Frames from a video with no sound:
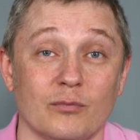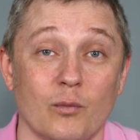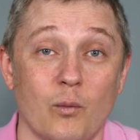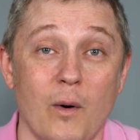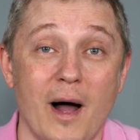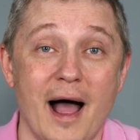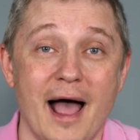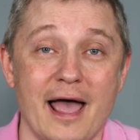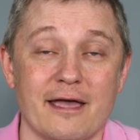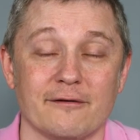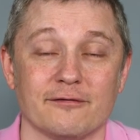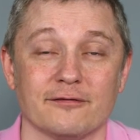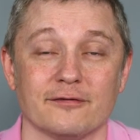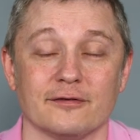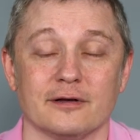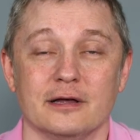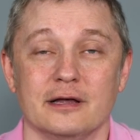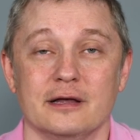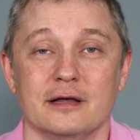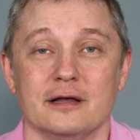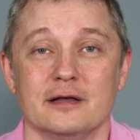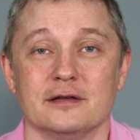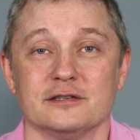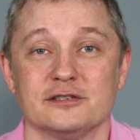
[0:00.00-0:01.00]
wife.
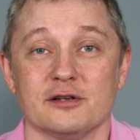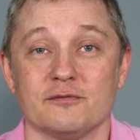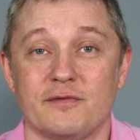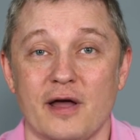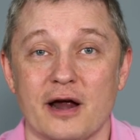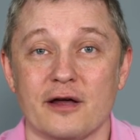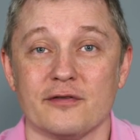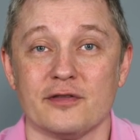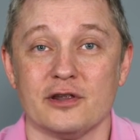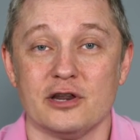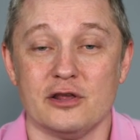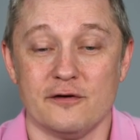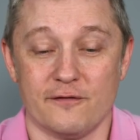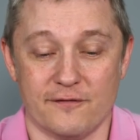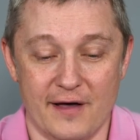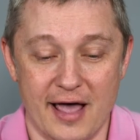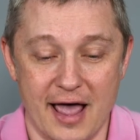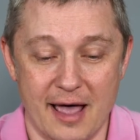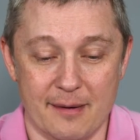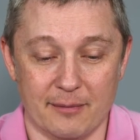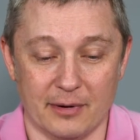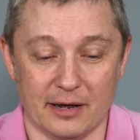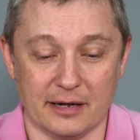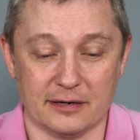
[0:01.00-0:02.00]
So they're the new
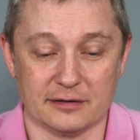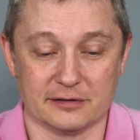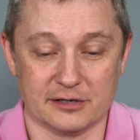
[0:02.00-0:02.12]
family.